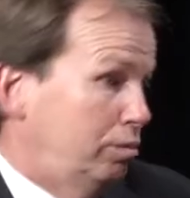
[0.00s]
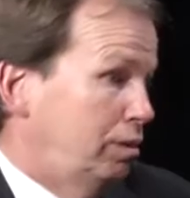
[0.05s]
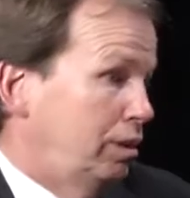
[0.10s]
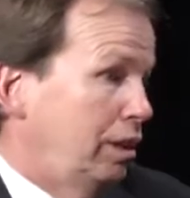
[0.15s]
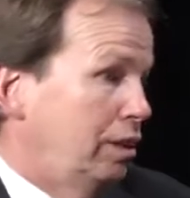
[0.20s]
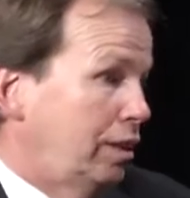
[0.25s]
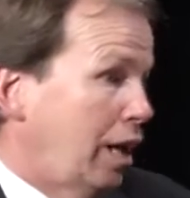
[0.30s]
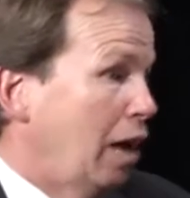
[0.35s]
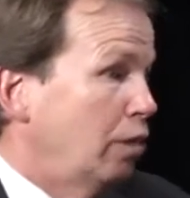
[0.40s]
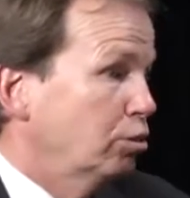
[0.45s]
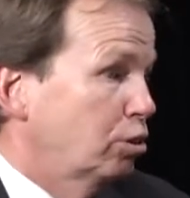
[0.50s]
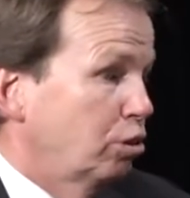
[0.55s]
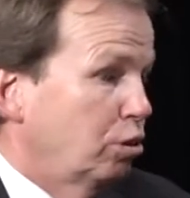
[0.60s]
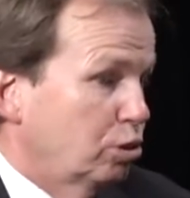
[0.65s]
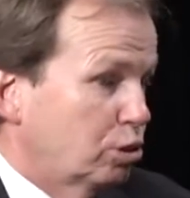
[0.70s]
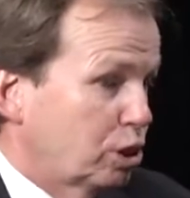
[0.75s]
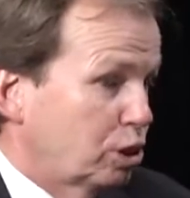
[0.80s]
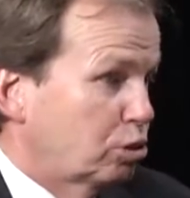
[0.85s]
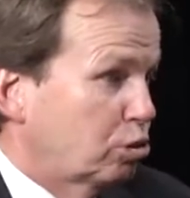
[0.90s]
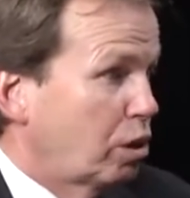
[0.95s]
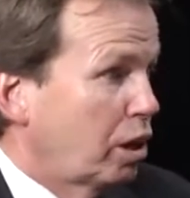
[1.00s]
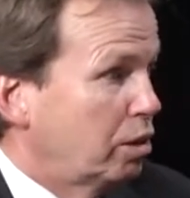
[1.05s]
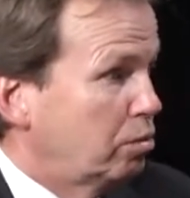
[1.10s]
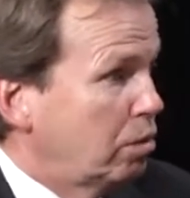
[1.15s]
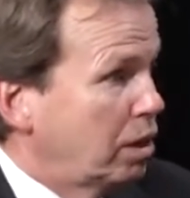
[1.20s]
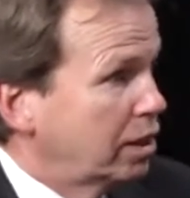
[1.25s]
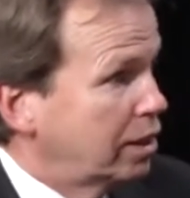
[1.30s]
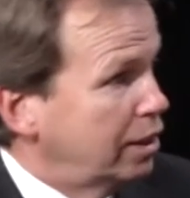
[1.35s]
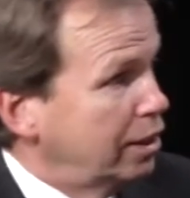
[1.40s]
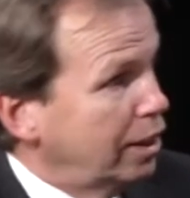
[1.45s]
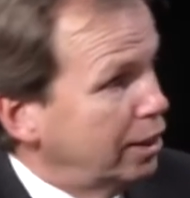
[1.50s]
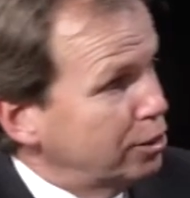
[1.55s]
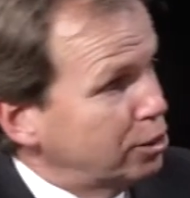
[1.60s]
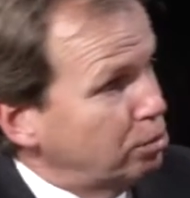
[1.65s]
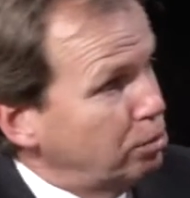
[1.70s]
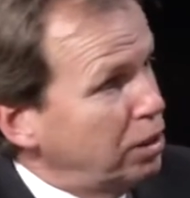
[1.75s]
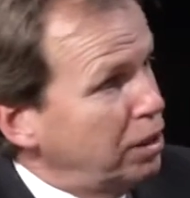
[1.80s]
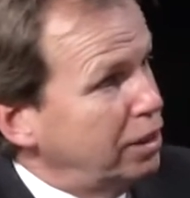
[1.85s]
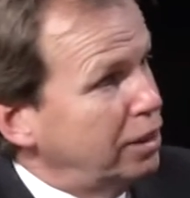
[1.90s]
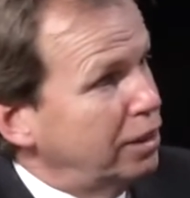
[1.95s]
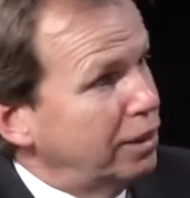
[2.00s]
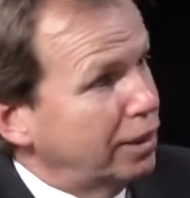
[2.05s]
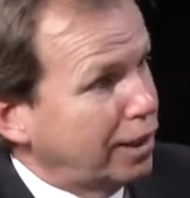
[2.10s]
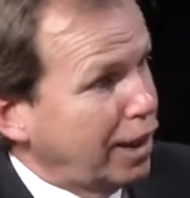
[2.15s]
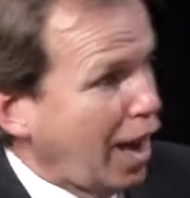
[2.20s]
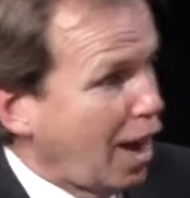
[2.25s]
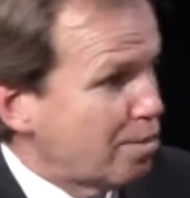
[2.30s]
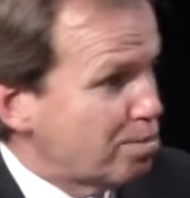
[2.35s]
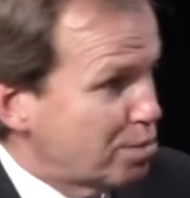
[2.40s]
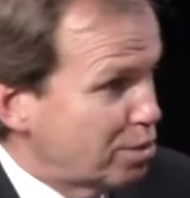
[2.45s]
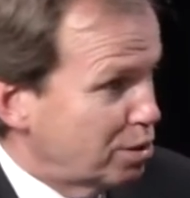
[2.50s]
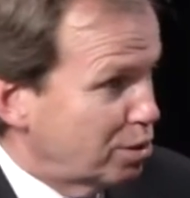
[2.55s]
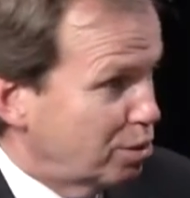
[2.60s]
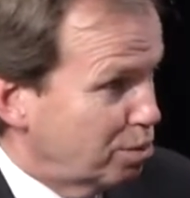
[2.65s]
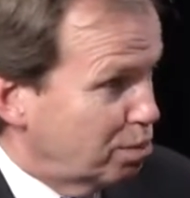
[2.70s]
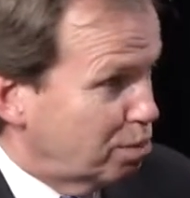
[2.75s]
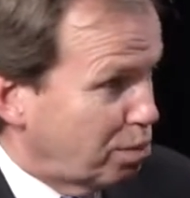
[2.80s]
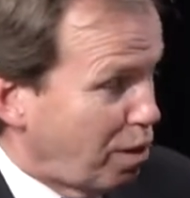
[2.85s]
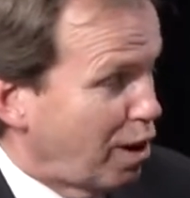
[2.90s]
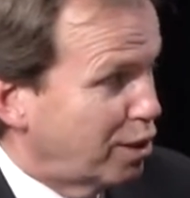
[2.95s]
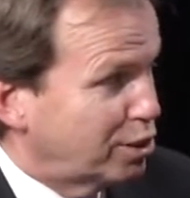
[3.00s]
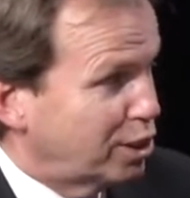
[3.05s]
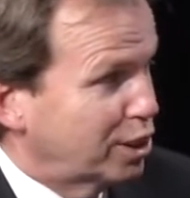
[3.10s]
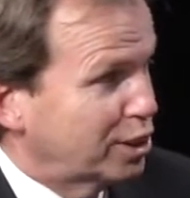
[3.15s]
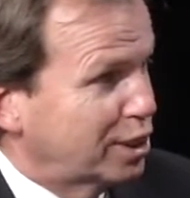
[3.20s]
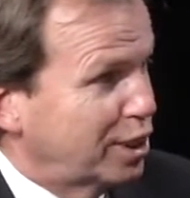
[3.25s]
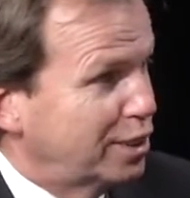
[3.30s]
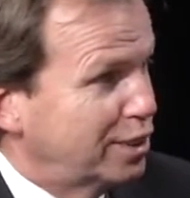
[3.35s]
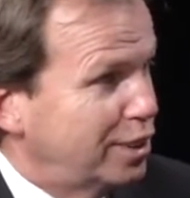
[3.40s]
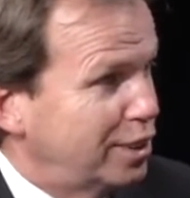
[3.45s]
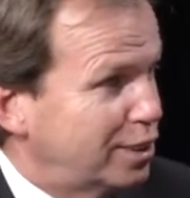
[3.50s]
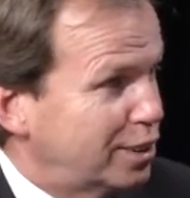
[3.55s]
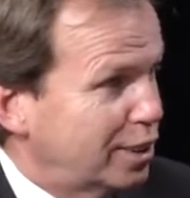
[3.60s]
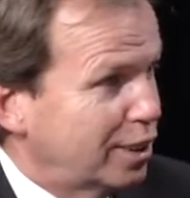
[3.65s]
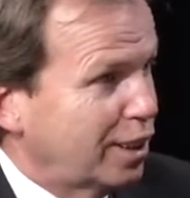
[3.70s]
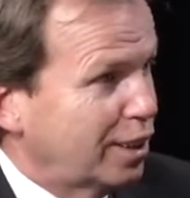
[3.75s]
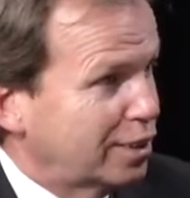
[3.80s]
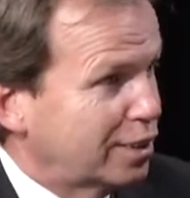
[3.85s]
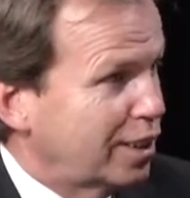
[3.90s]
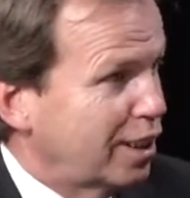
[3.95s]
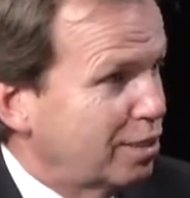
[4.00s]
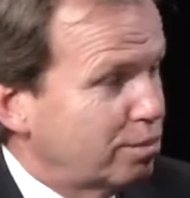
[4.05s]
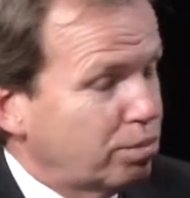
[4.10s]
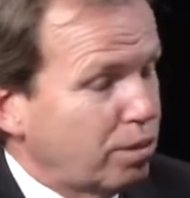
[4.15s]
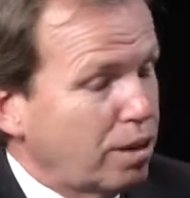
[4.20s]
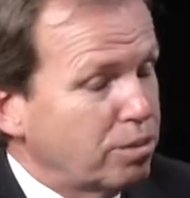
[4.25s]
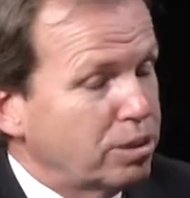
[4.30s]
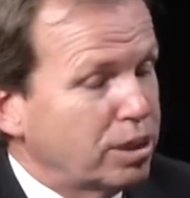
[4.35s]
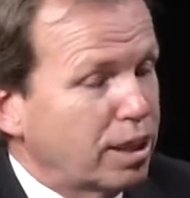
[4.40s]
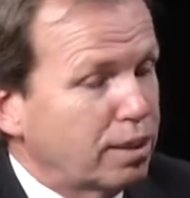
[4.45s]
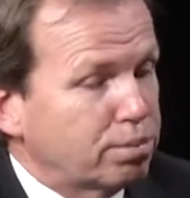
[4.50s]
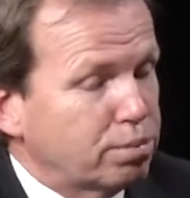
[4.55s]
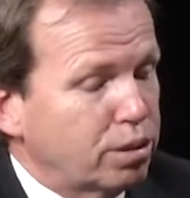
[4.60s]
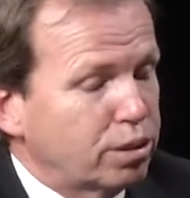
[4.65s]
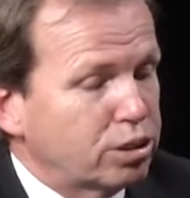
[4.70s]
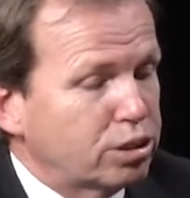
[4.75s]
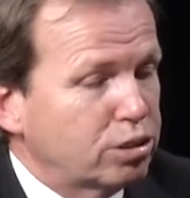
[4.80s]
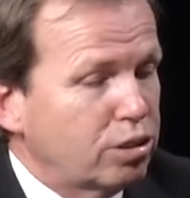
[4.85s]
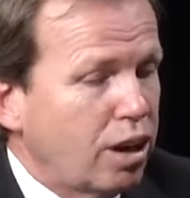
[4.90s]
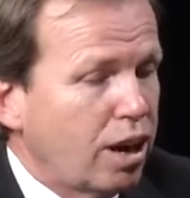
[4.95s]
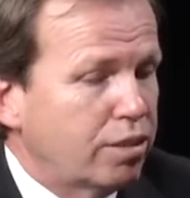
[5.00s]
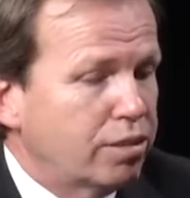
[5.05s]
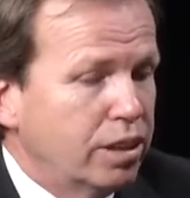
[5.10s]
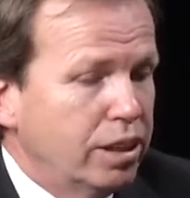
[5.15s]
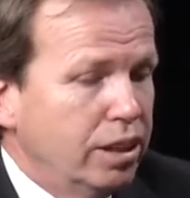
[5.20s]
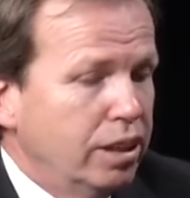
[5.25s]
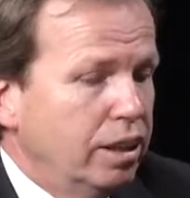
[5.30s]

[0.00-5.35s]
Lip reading: in households just try to make ends meet, and the capital projects that need to get done probably get pushed off.